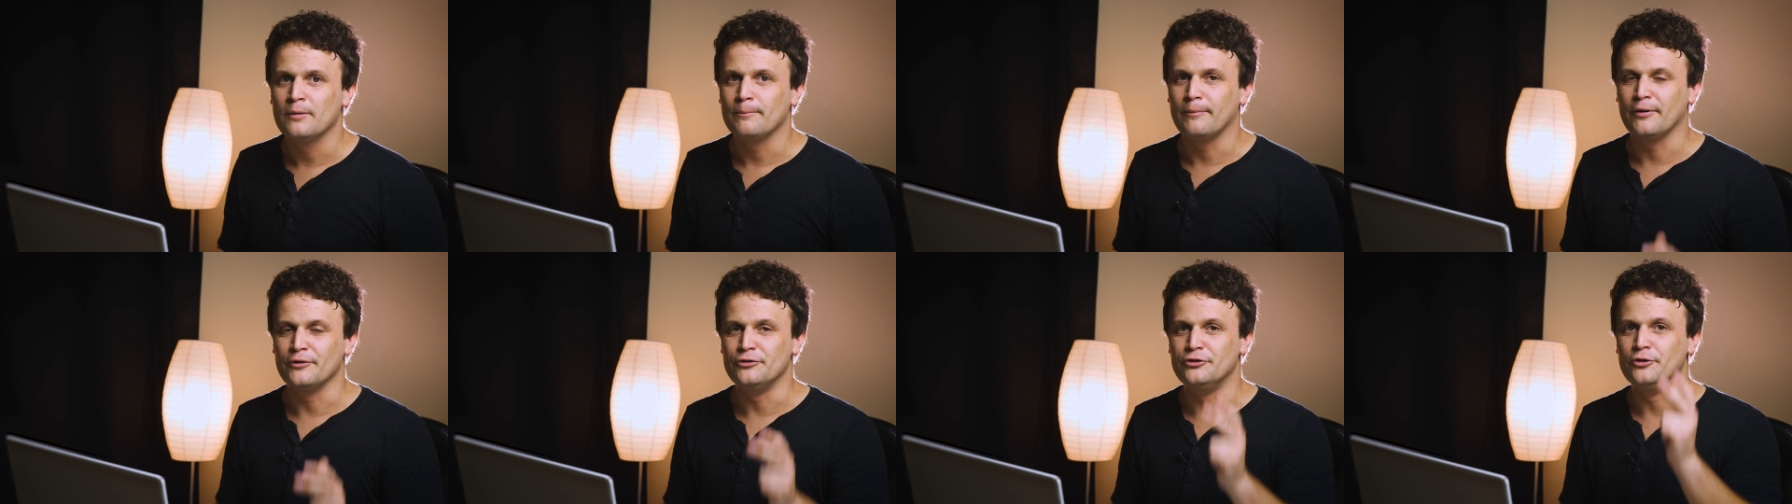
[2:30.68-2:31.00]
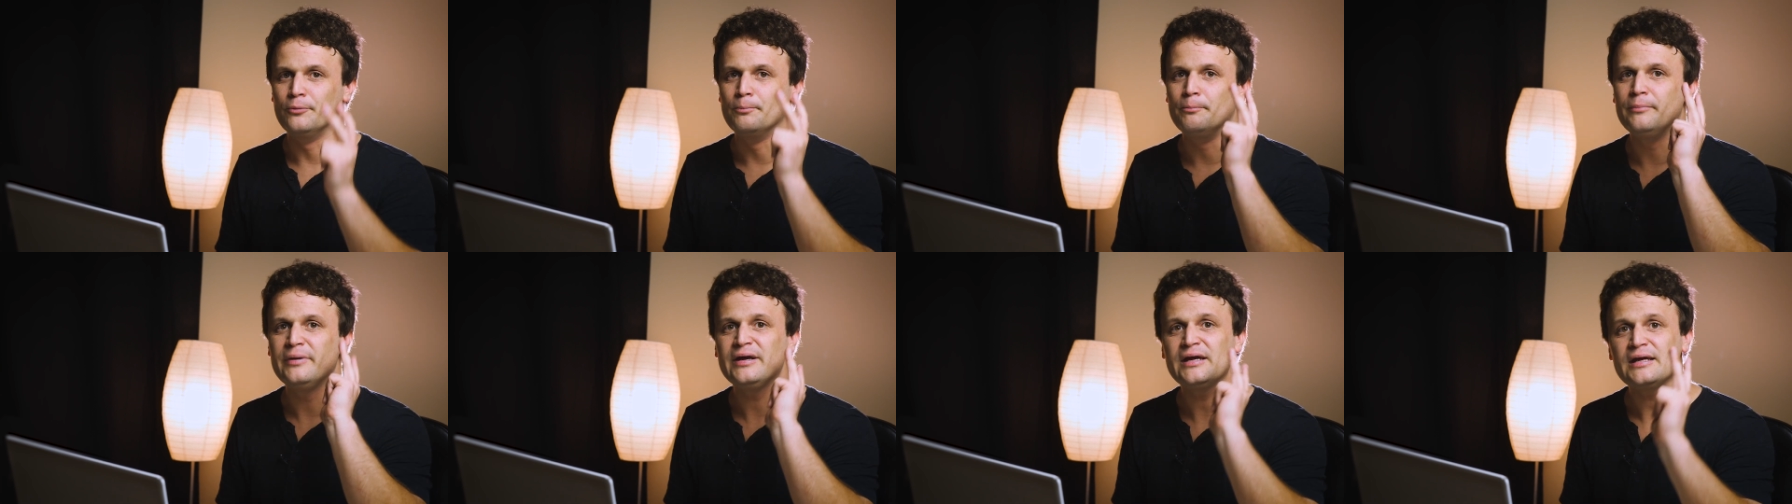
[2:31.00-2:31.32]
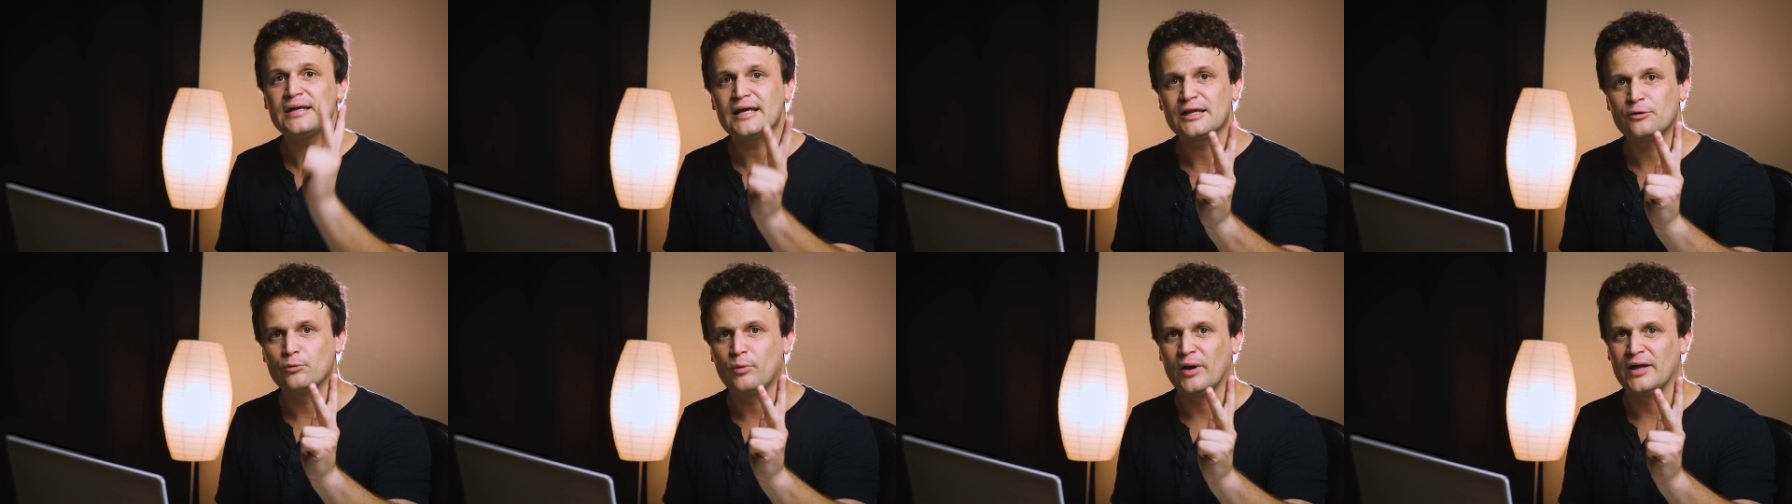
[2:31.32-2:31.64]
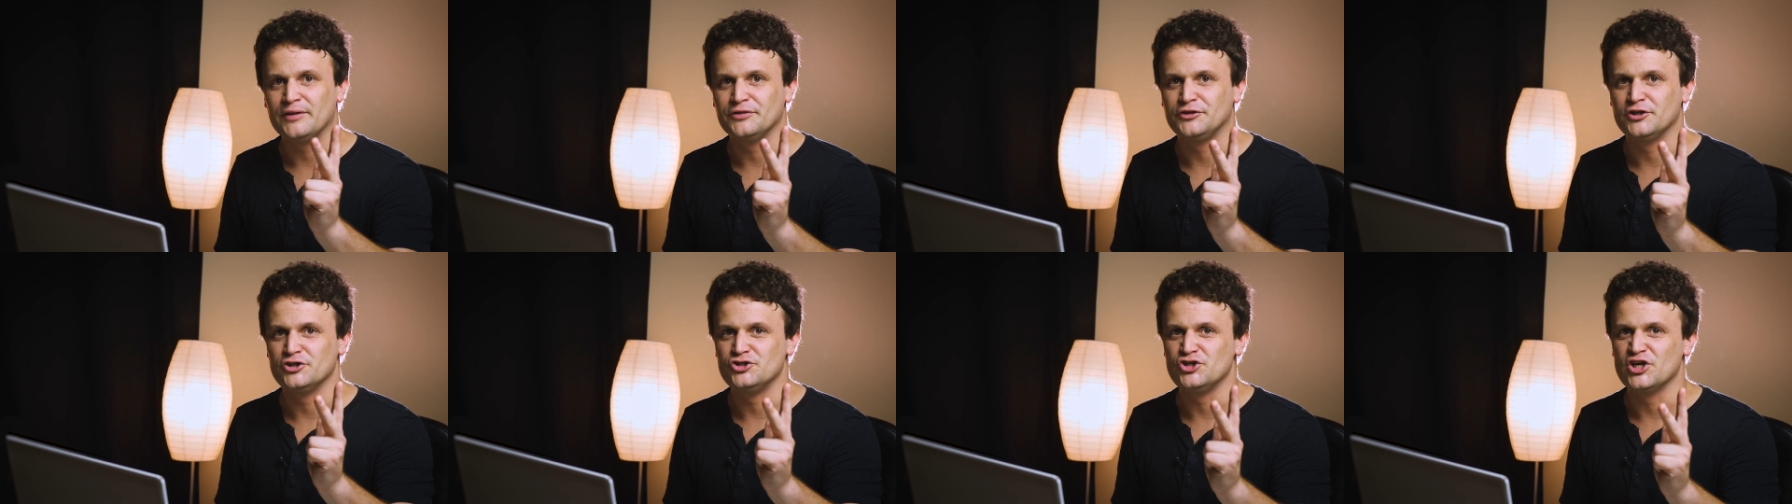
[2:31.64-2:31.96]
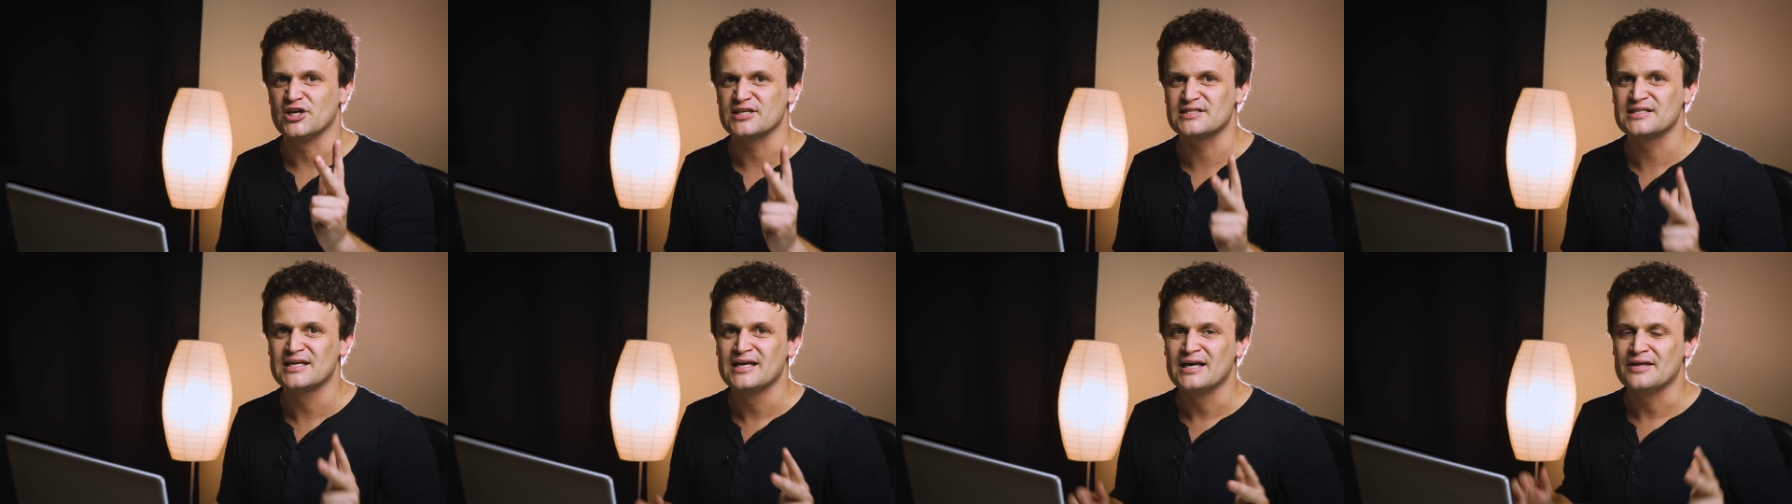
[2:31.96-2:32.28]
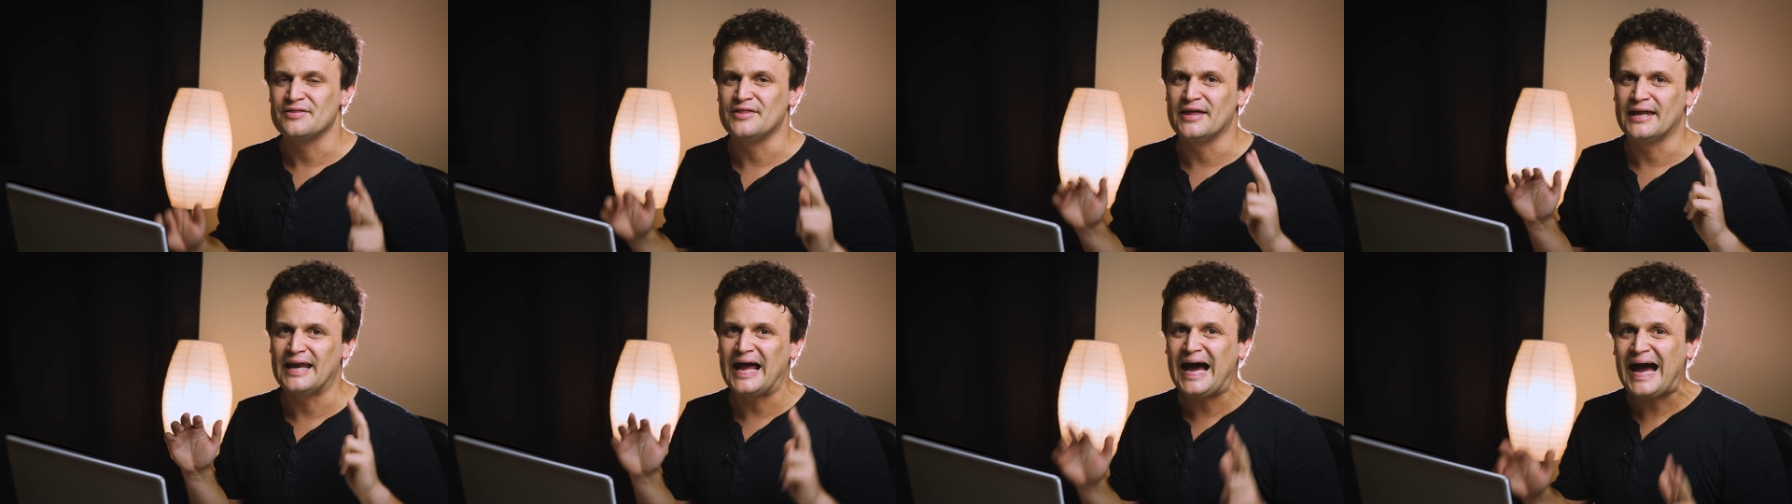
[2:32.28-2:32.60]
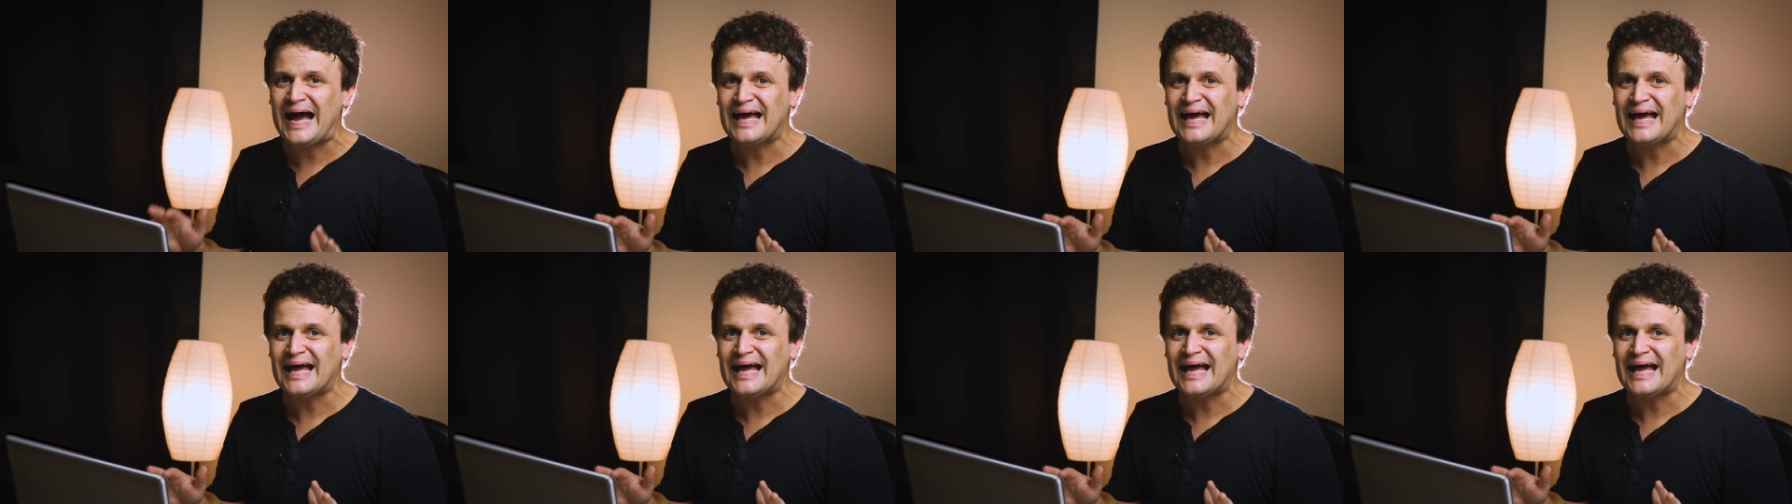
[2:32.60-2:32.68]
But the main advantage is that